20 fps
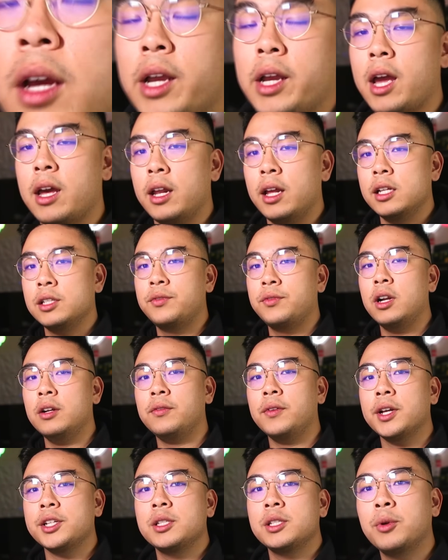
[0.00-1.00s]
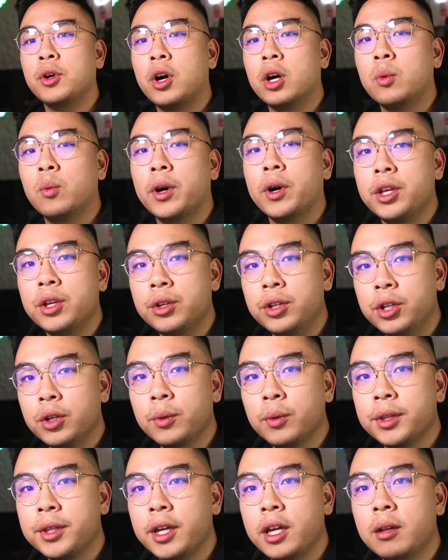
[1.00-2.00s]
again, it is very flexible on what you do
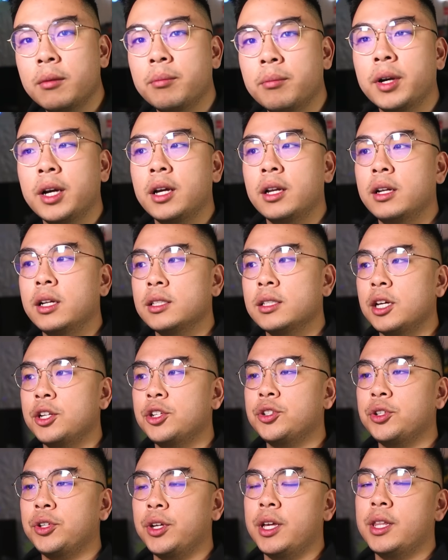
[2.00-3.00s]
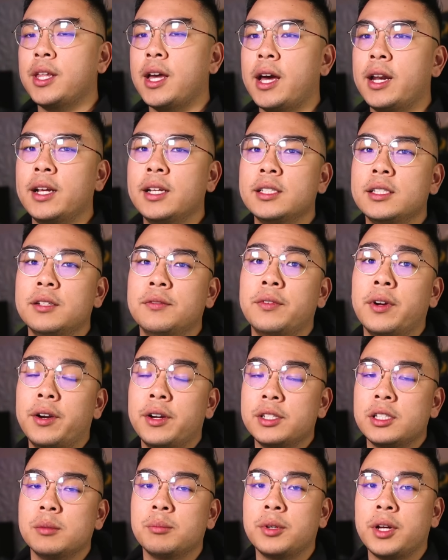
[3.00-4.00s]
with it, but essentially that is the very
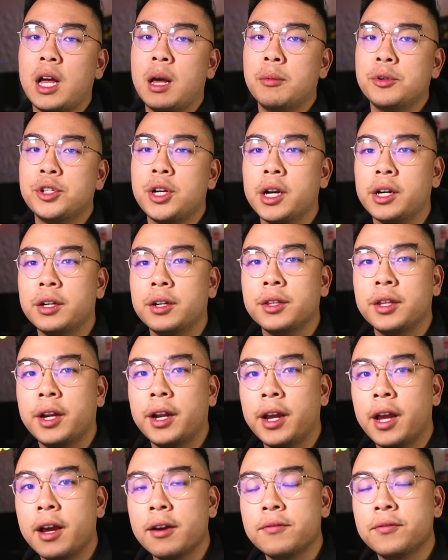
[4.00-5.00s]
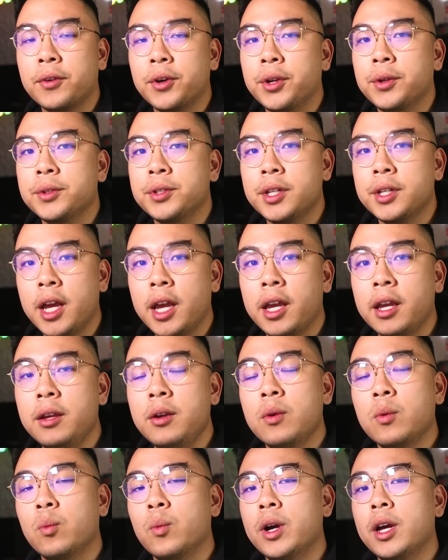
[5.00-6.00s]
simple habit tracker that I have for you today
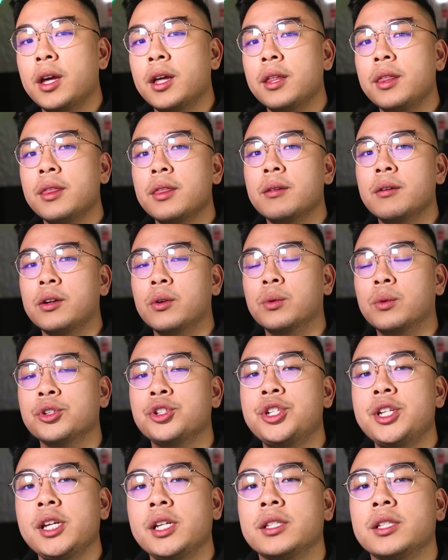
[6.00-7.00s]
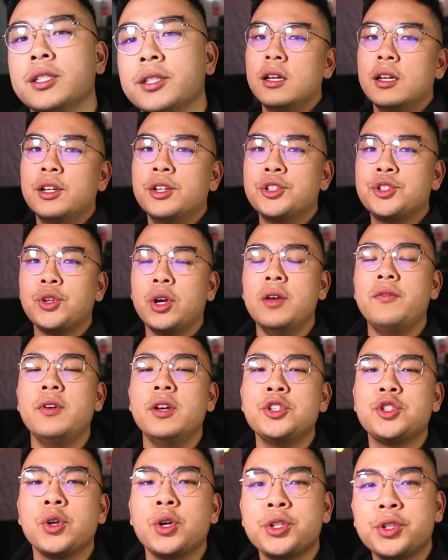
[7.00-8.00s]
with Google Sheets. So if you
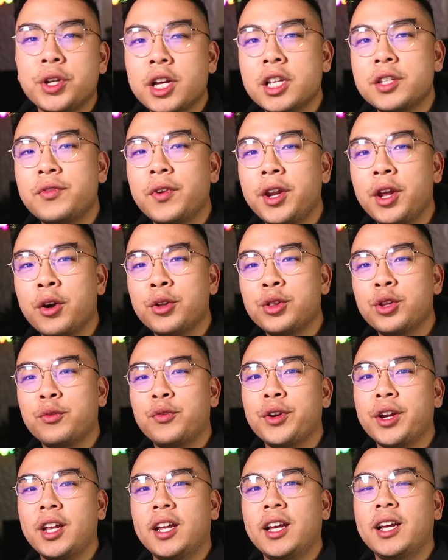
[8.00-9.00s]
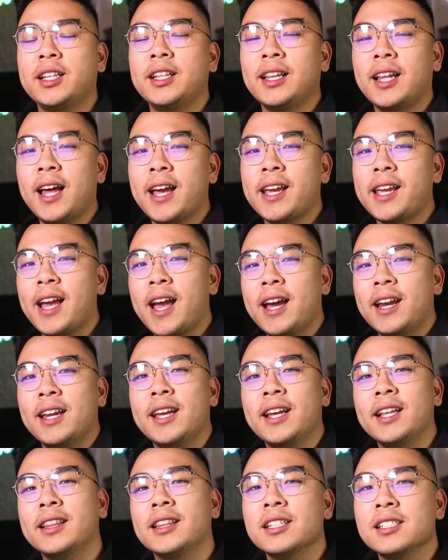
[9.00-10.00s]
enjoyed today's video, don't forget to hit the like and
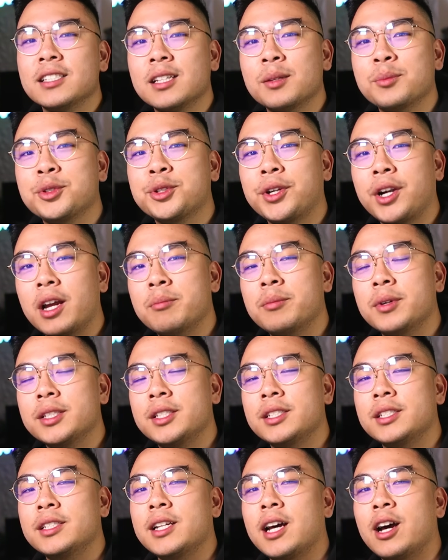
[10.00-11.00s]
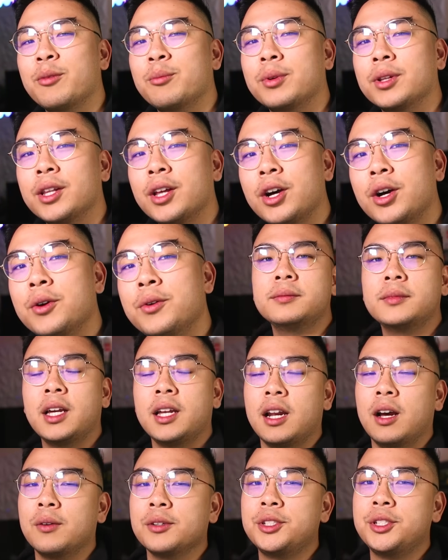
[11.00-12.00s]
hit the subscribe button down below.
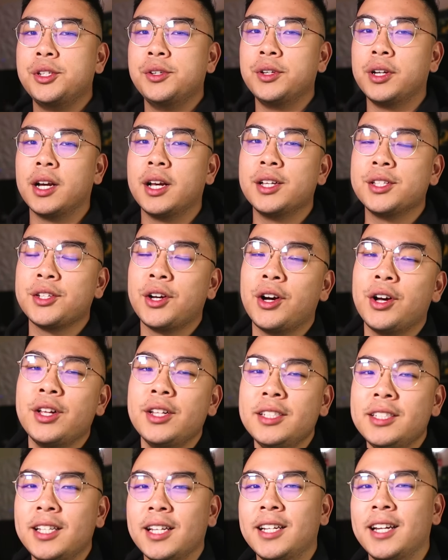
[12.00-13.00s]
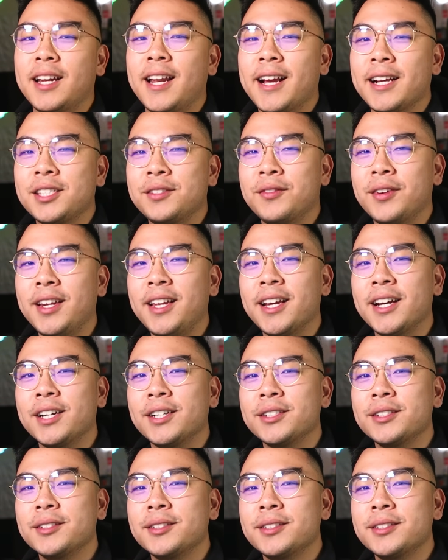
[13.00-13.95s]
And I will see you guys all in the next video.